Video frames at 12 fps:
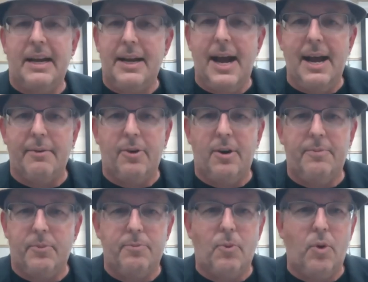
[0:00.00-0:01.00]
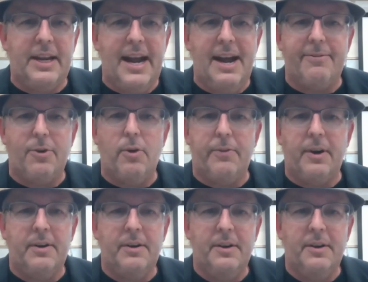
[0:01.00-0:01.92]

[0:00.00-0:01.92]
My God, we're more than half over.